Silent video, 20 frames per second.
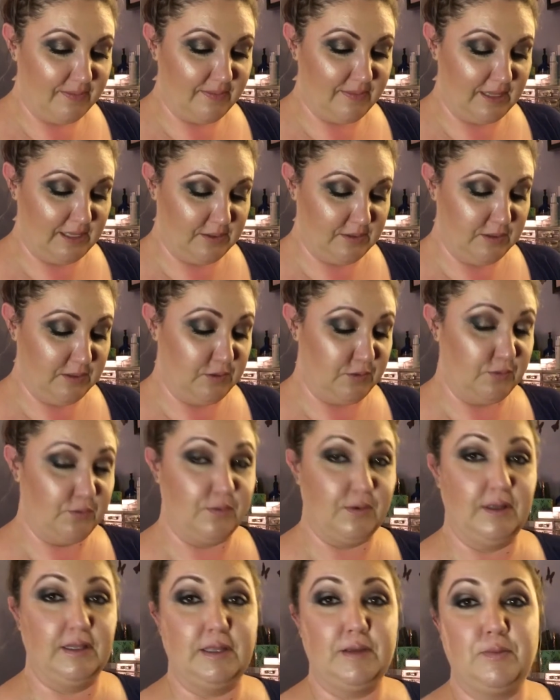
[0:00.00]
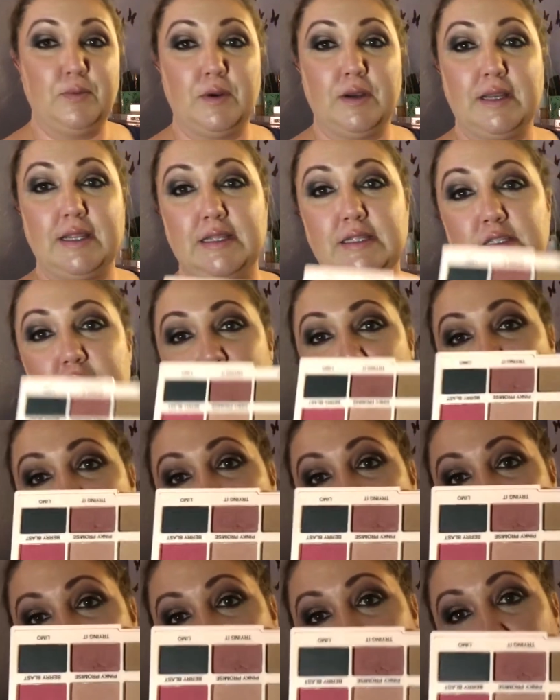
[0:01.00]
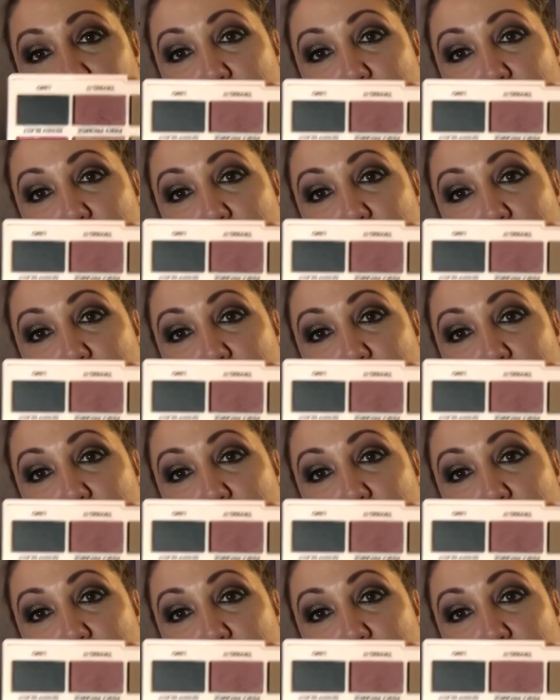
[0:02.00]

This one's really pretty as